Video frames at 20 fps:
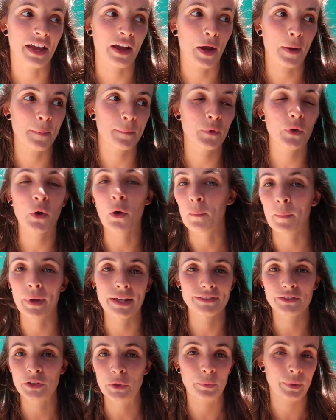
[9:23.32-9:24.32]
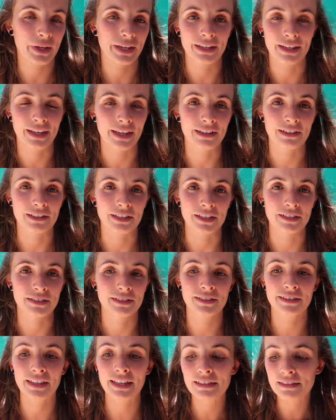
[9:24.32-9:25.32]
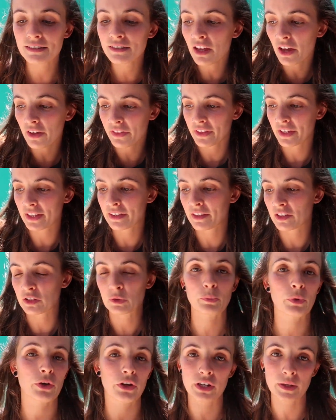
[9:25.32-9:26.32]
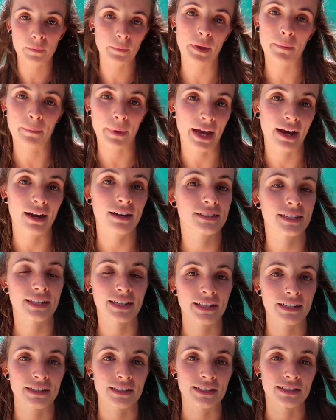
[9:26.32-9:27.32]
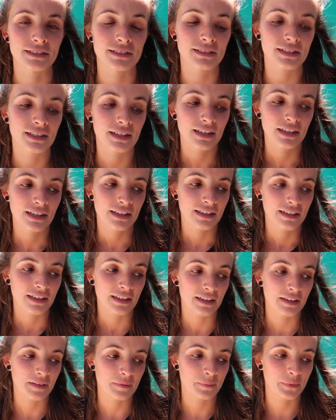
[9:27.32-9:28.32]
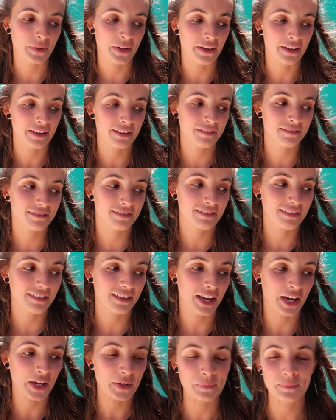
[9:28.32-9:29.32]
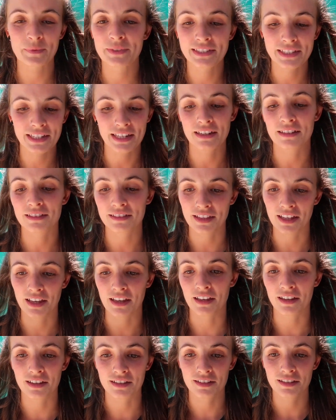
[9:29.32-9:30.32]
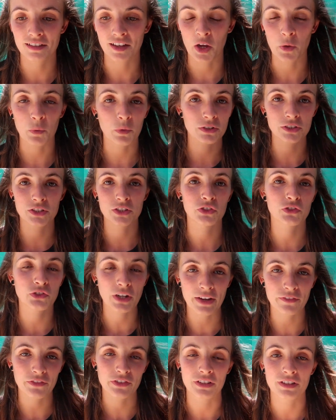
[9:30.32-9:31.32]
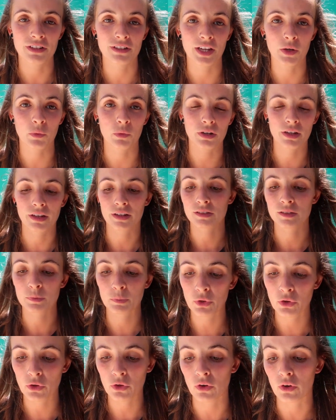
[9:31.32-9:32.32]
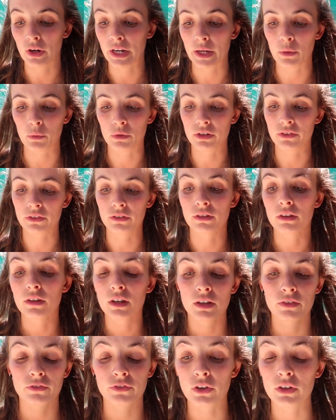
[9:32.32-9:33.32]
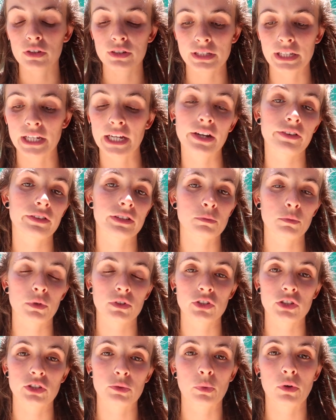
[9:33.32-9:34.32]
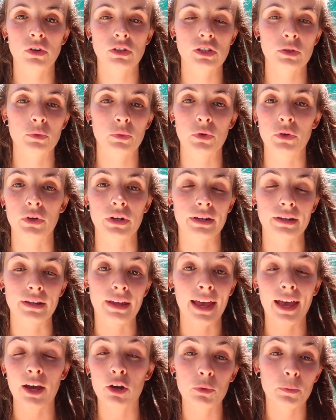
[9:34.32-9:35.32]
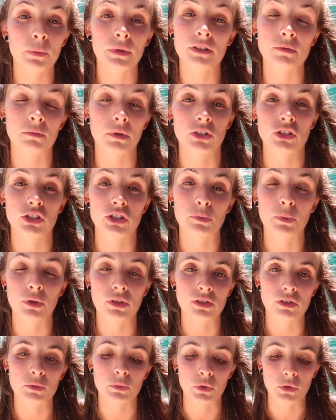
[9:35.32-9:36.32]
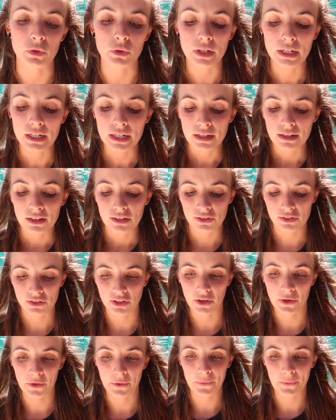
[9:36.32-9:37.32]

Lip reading: I'm not meant to be in England. There's nothing that's pulling me back to England, but I'm seeing that I want to travel and I want to explore and I want to volunteer as much as possible and help as much as possible. So